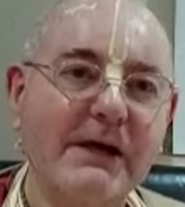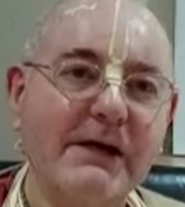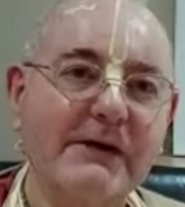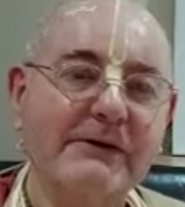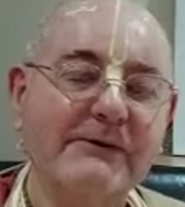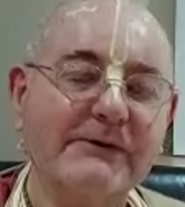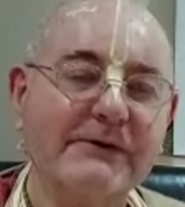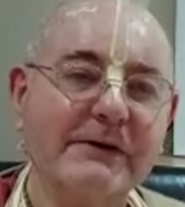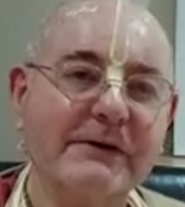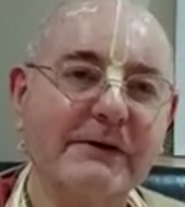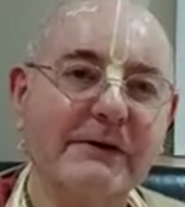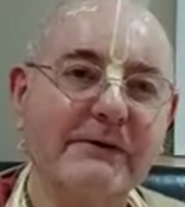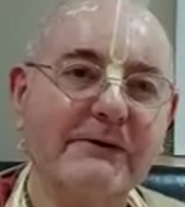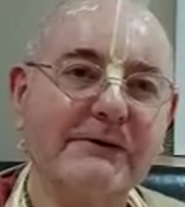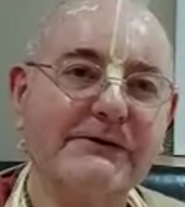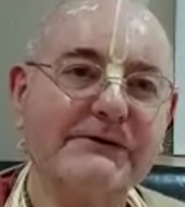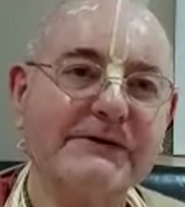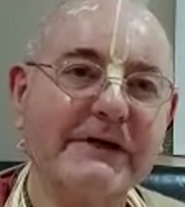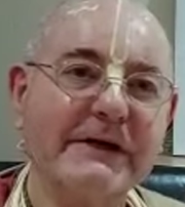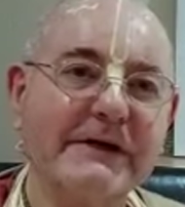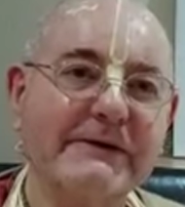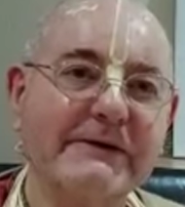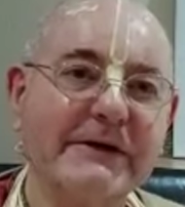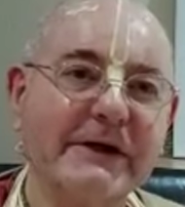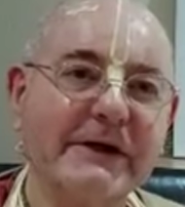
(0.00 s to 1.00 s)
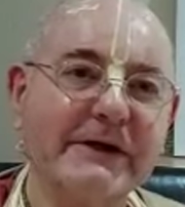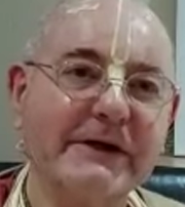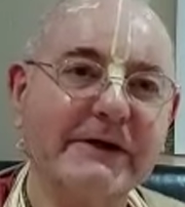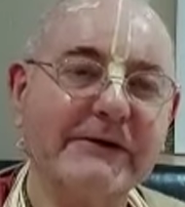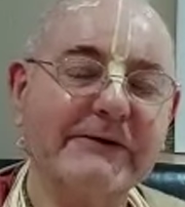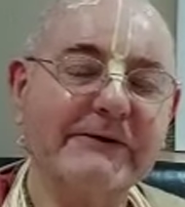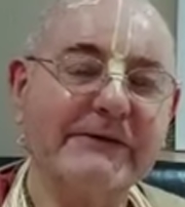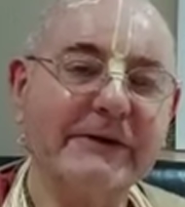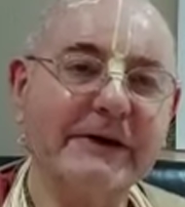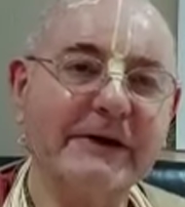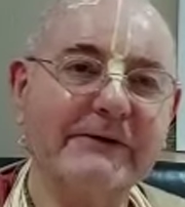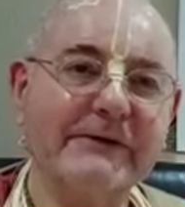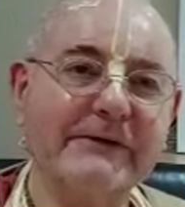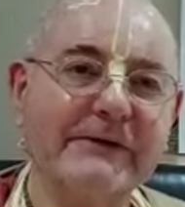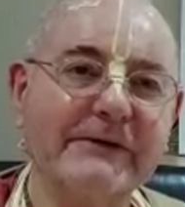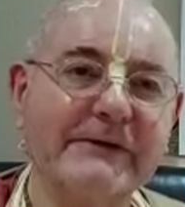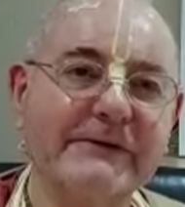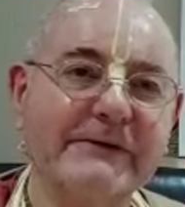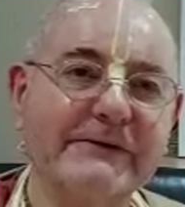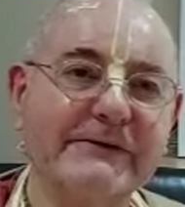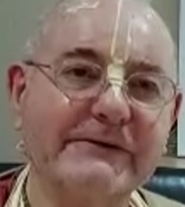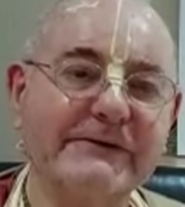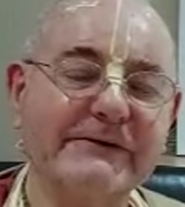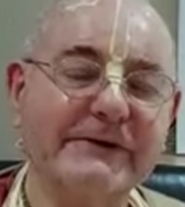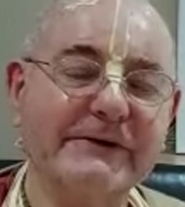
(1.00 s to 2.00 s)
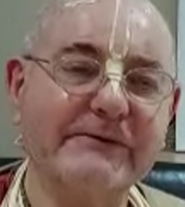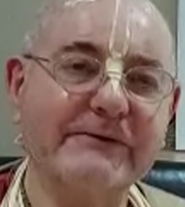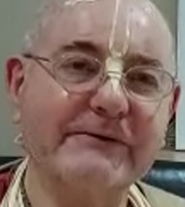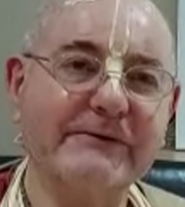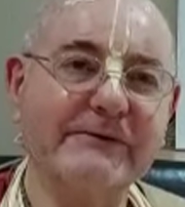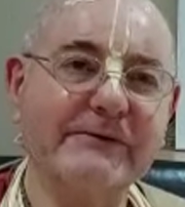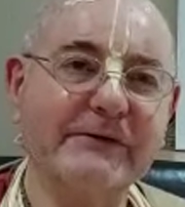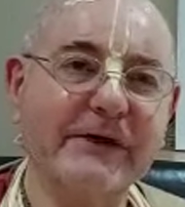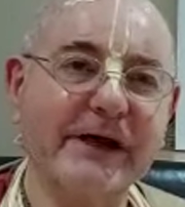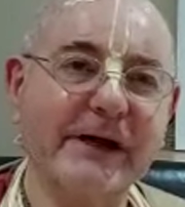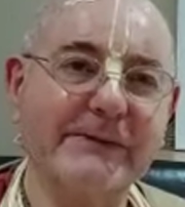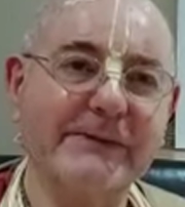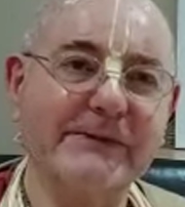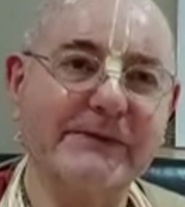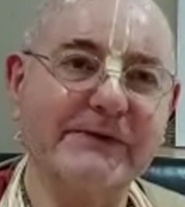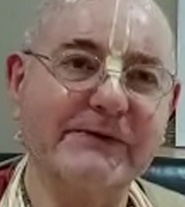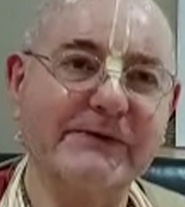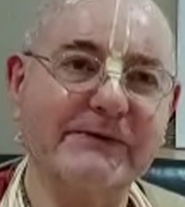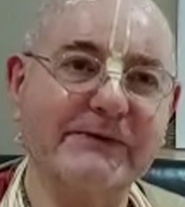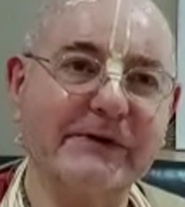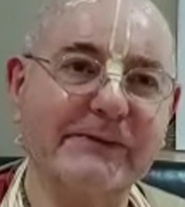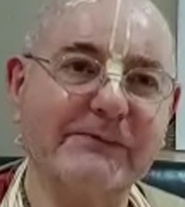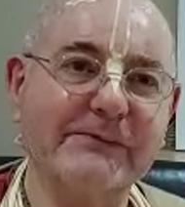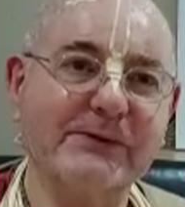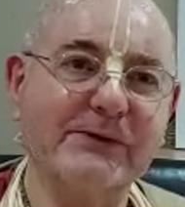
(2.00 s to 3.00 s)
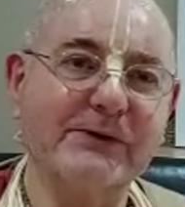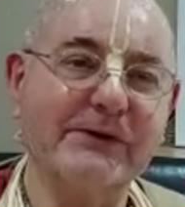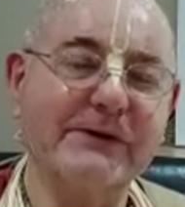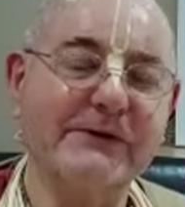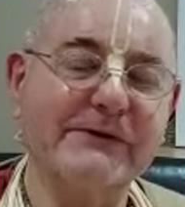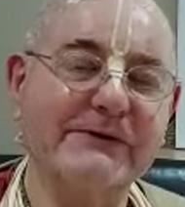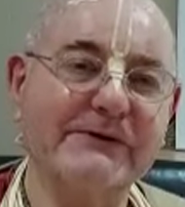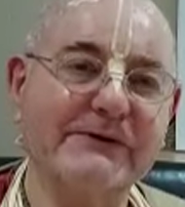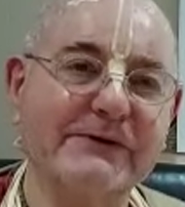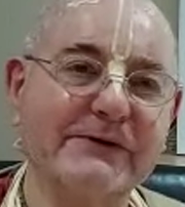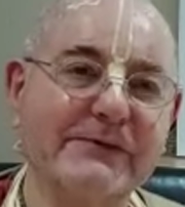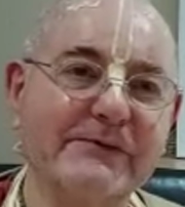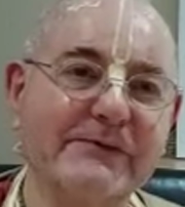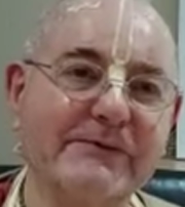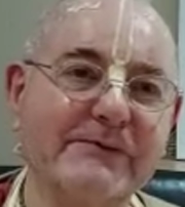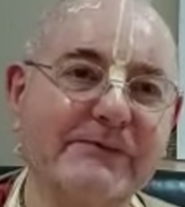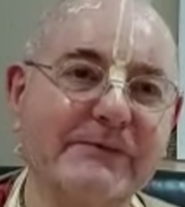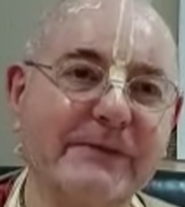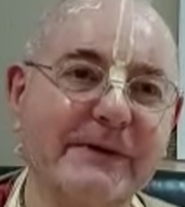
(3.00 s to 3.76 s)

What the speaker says: So Lord Chaitanya felt these different types of separation.